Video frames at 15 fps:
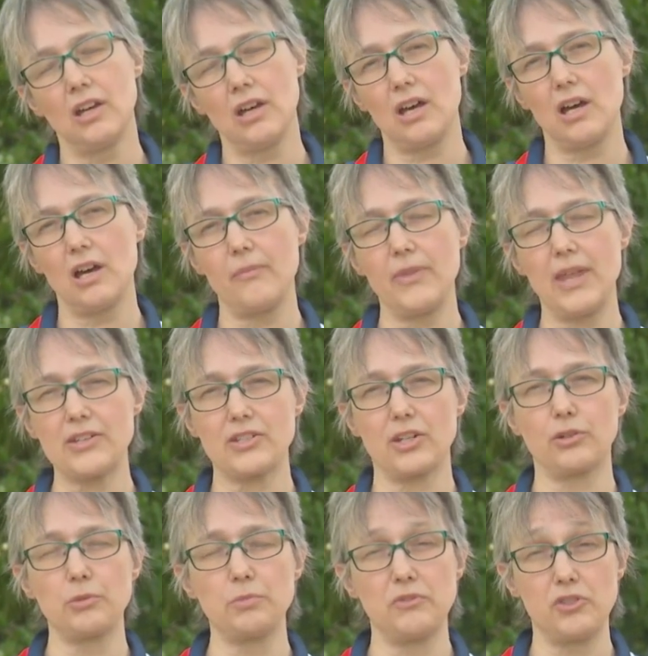that's a
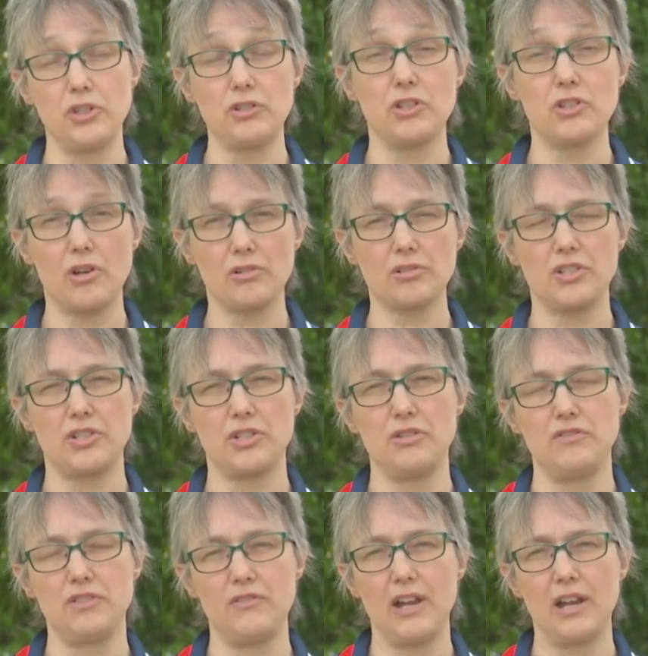group of junior doctors
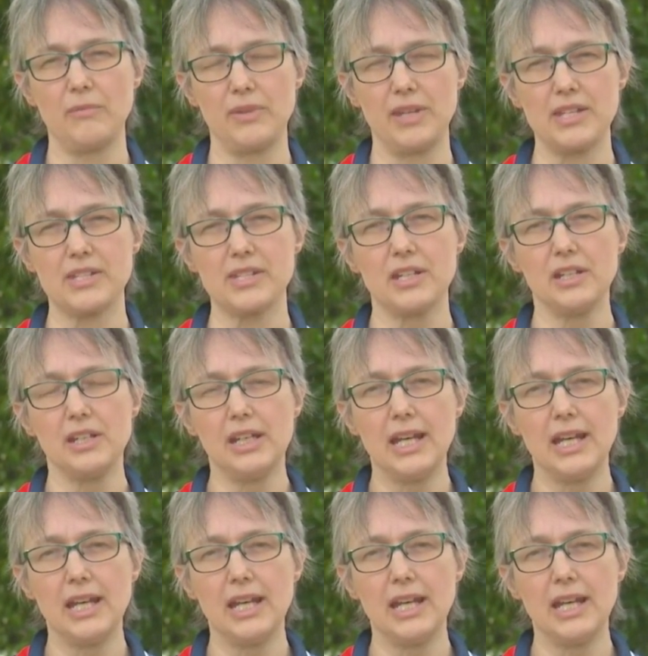who've developed this,